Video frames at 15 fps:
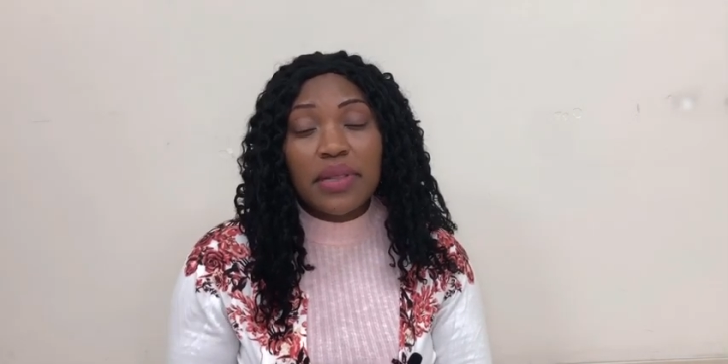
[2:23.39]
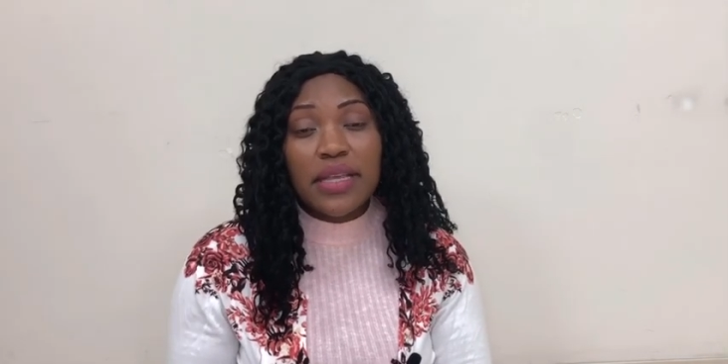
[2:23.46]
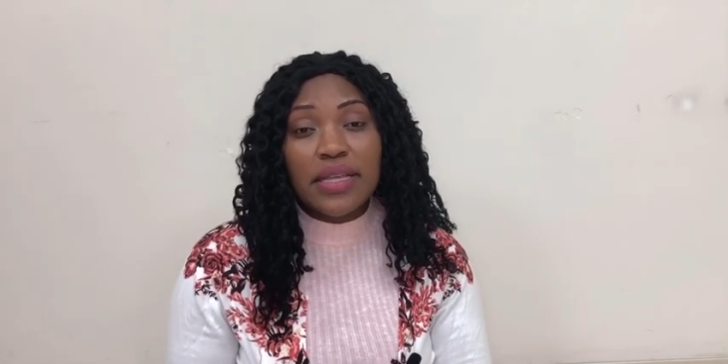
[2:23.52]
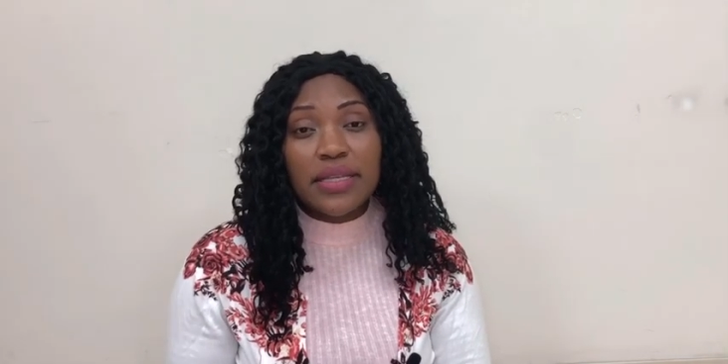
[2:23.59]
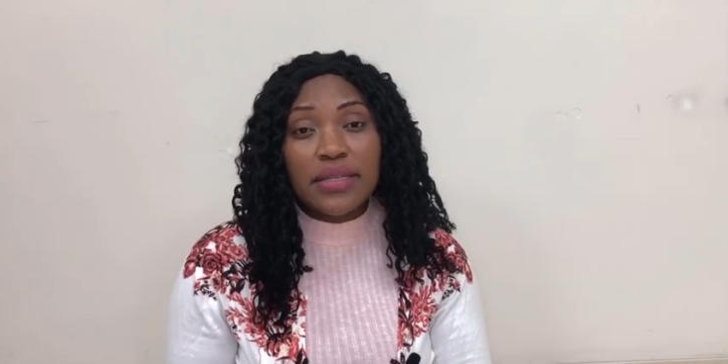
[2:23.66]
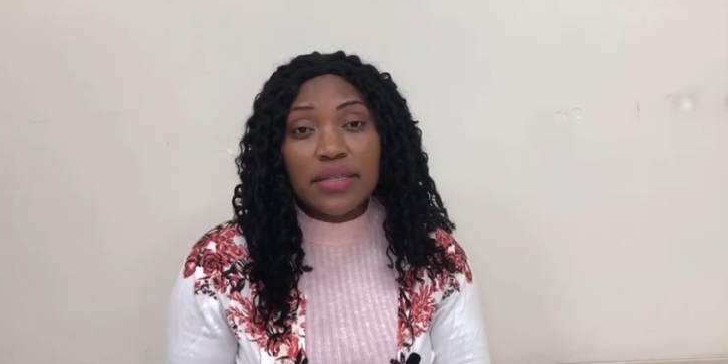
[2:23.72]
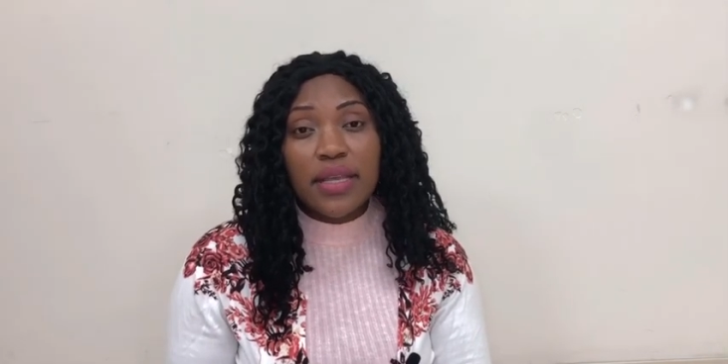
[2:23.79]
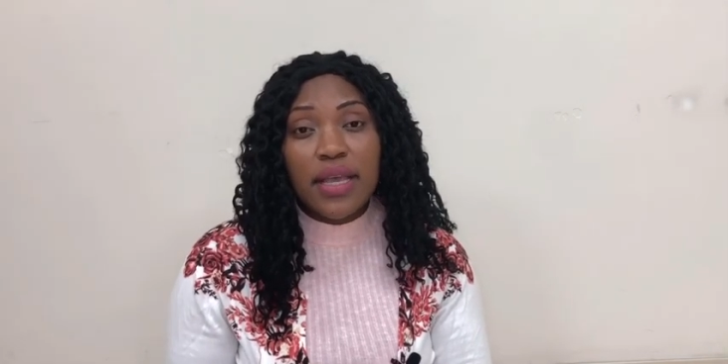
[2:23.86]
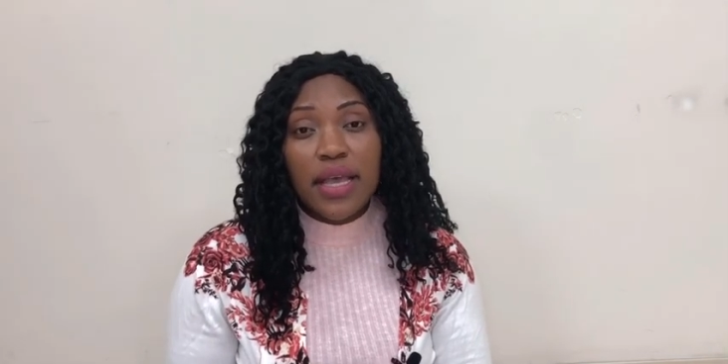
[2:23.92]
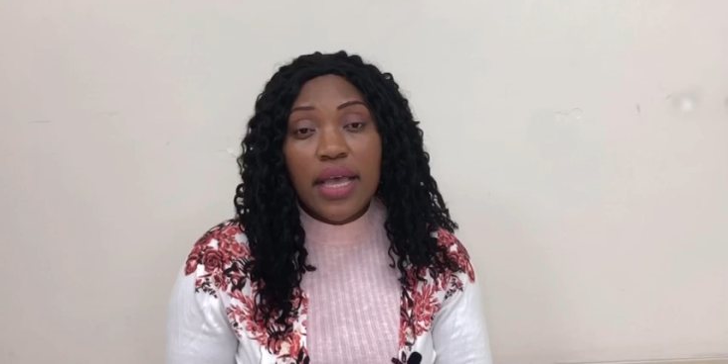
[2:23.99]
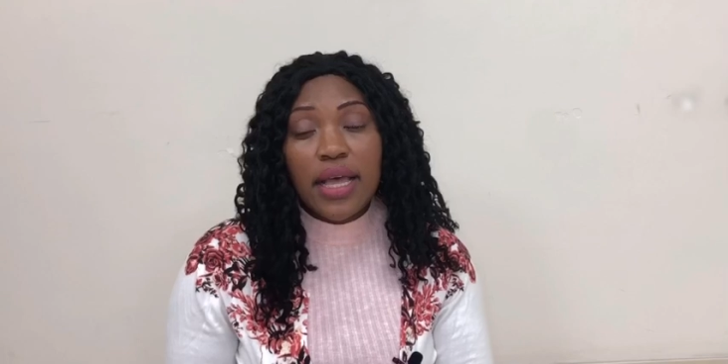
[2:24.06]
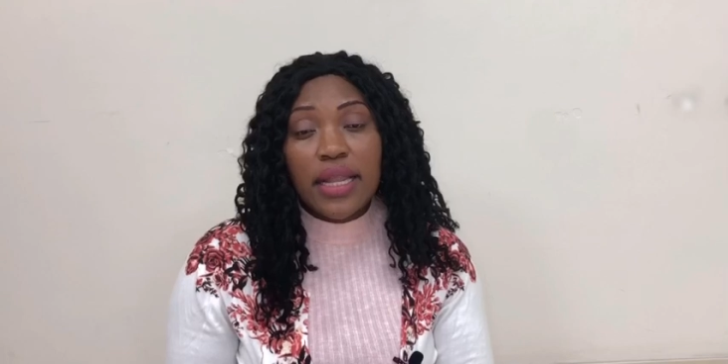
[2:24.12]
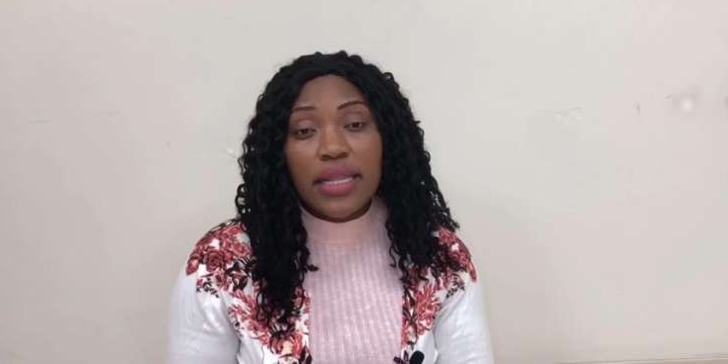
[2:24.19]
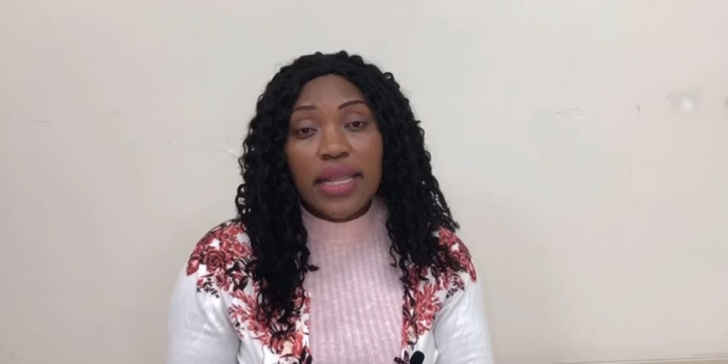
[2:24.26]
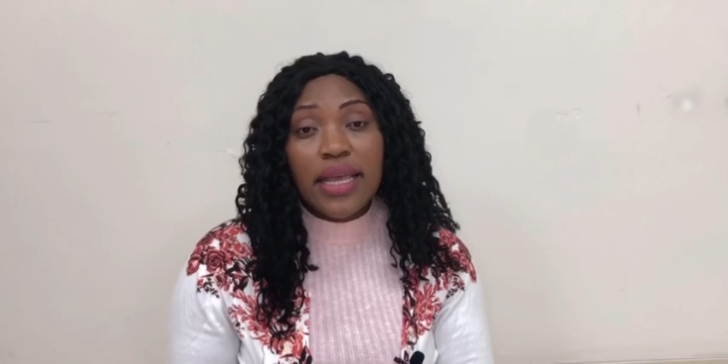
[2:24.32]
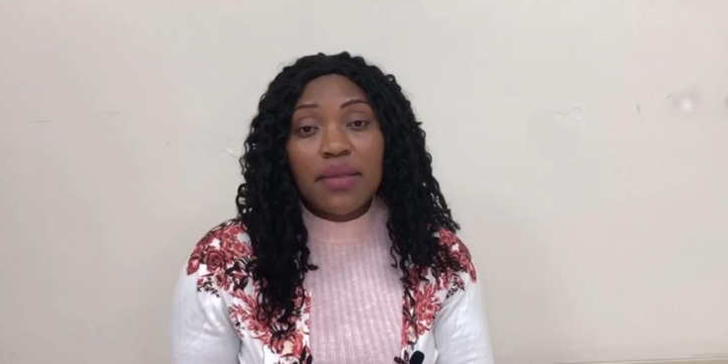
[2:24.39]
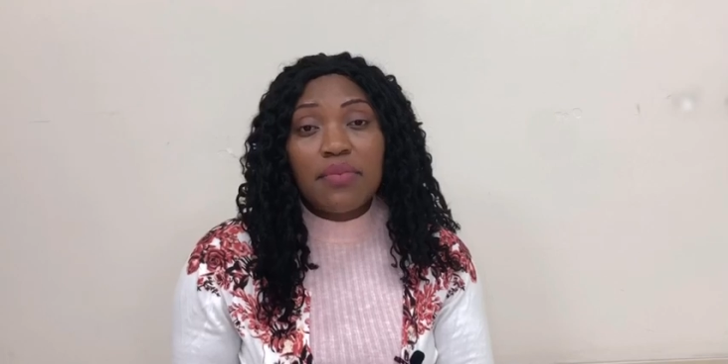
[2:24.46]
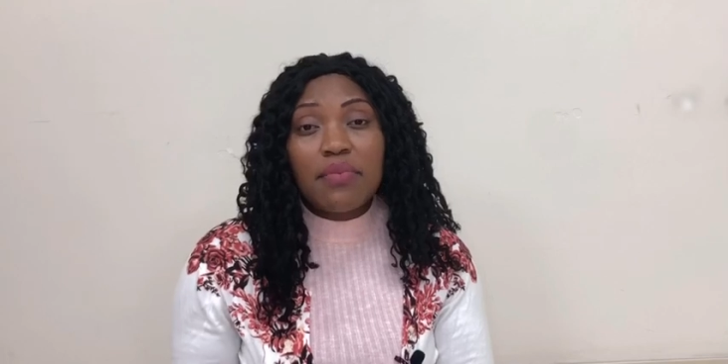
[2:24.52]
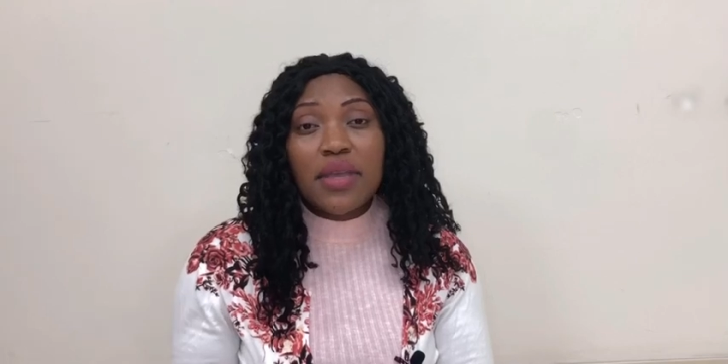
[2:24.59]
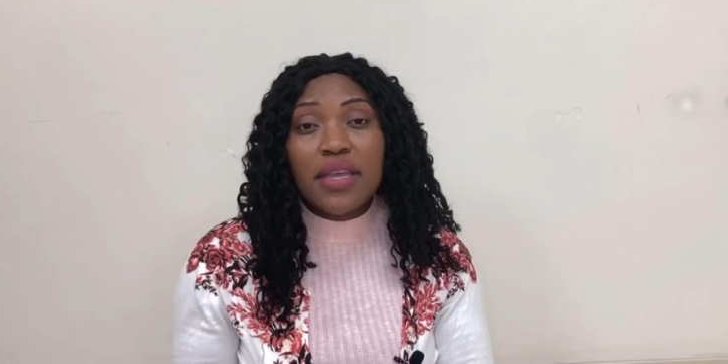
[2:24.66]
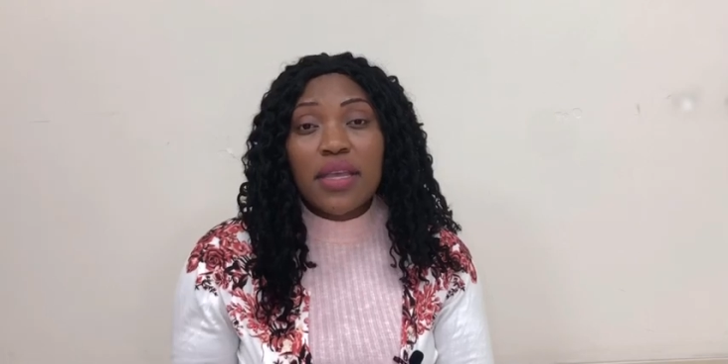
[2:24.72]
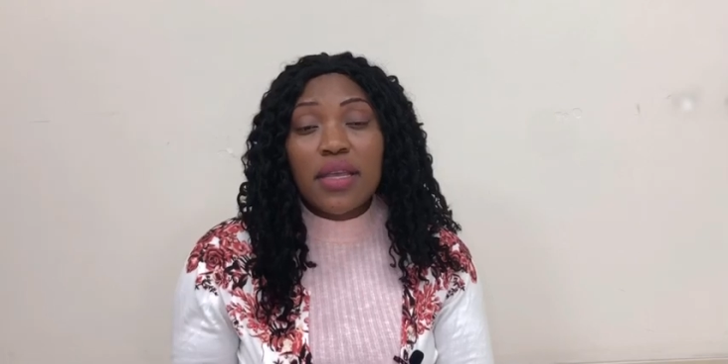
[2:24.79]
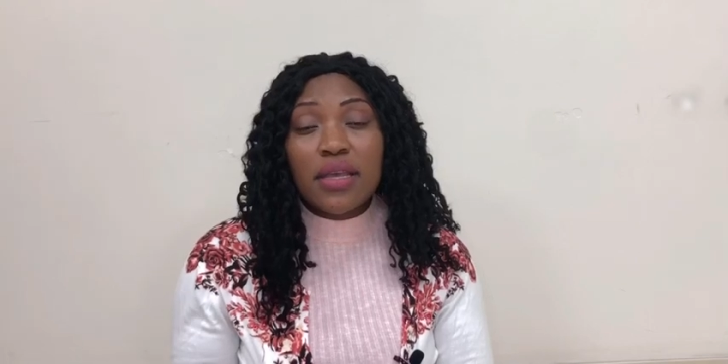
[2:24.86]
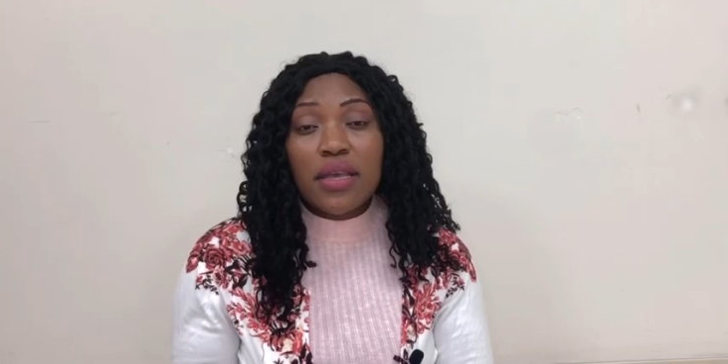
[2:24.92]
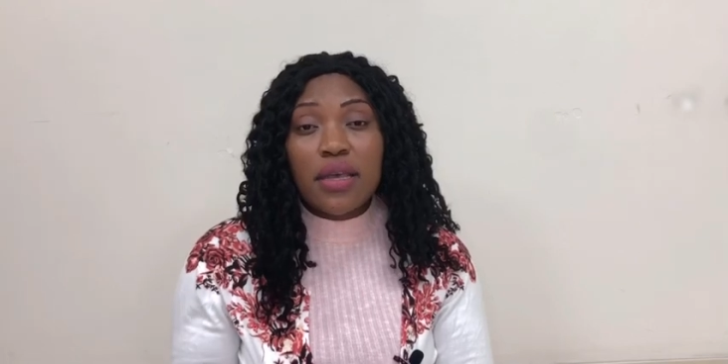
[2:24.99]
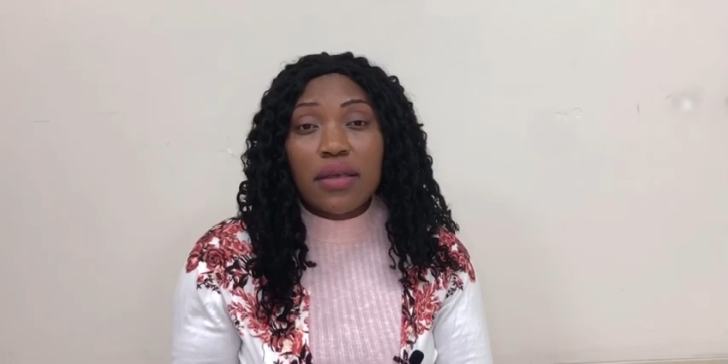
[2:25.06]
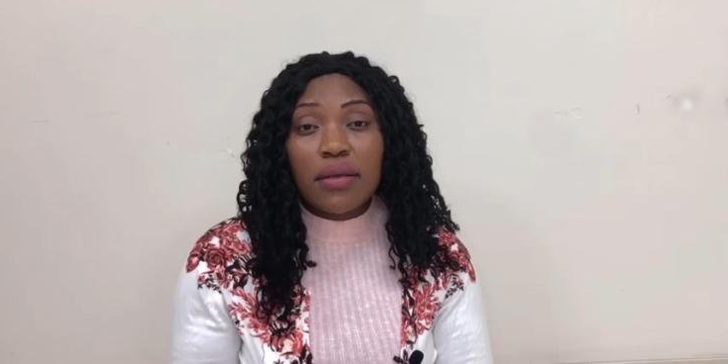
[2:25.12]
please let me